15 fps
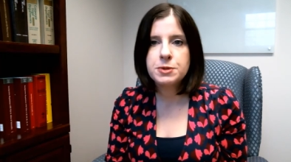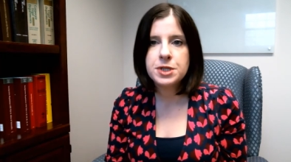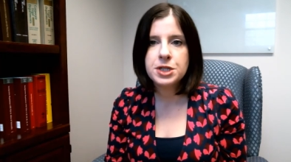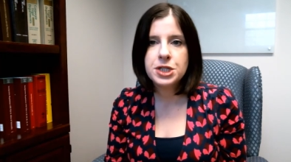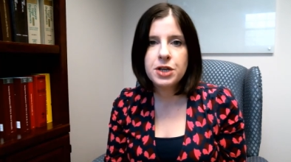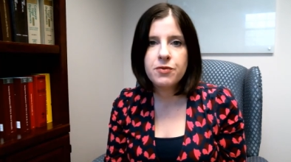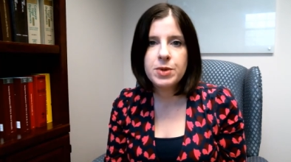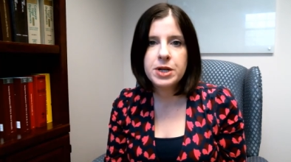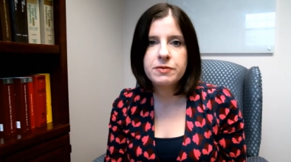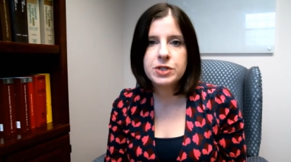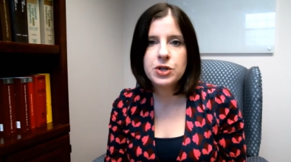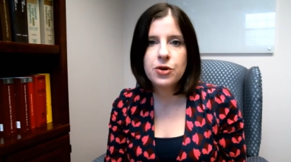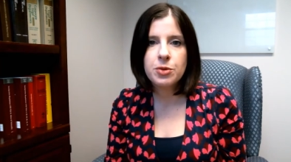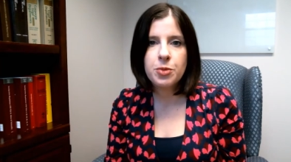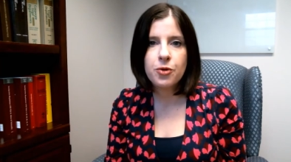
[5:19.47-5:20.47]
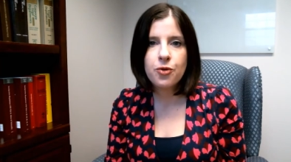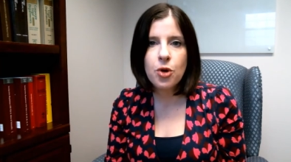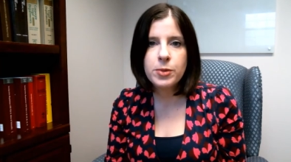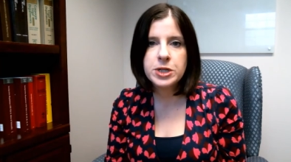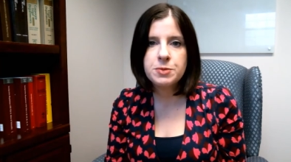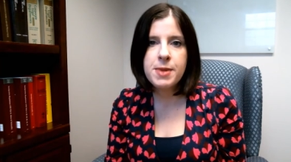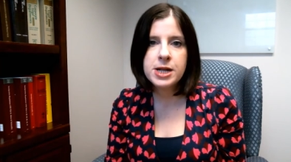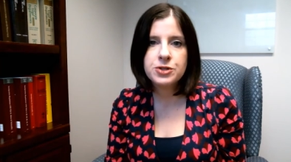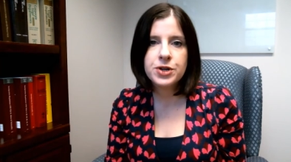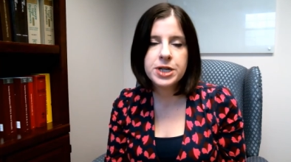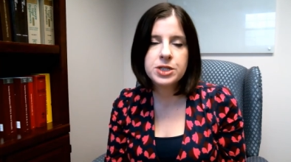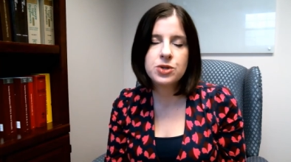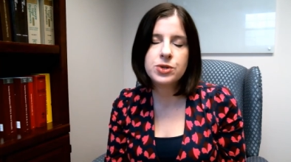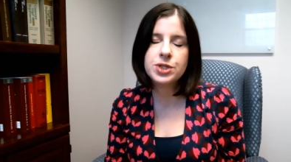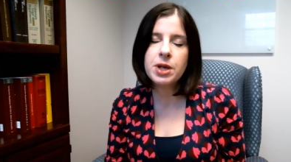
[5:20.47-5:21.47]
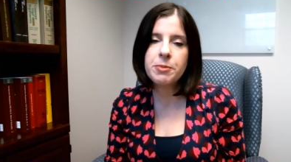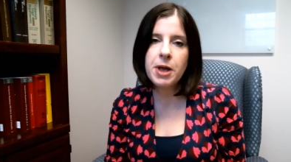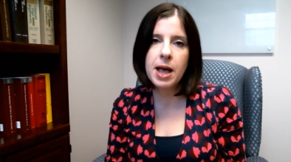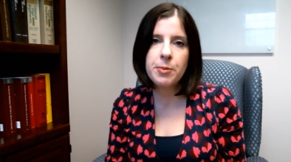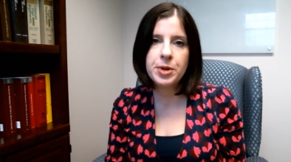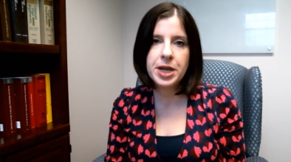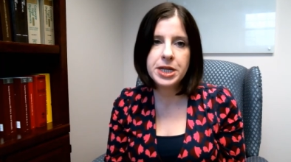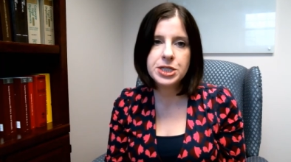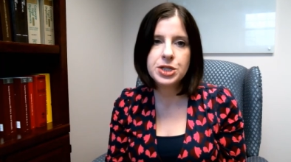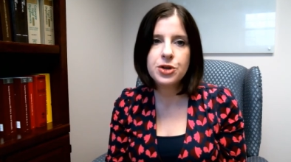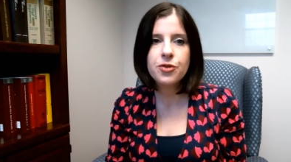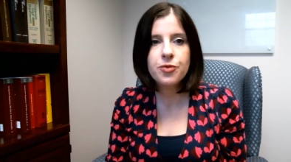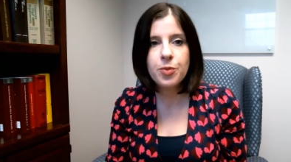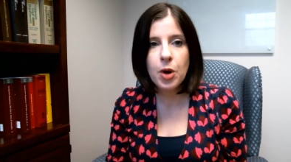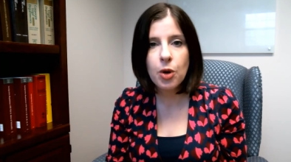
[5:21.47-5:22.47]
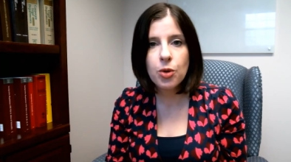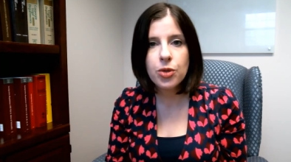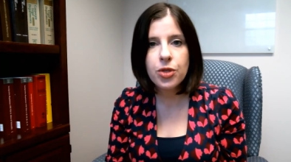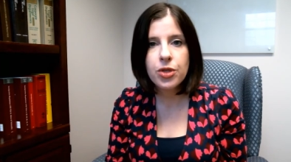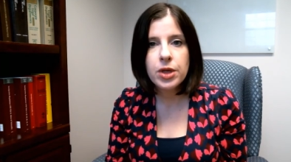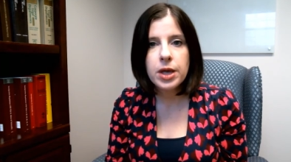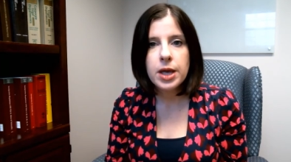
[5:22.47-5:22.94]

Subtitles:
achievement of certain performance metrics or some combination of both.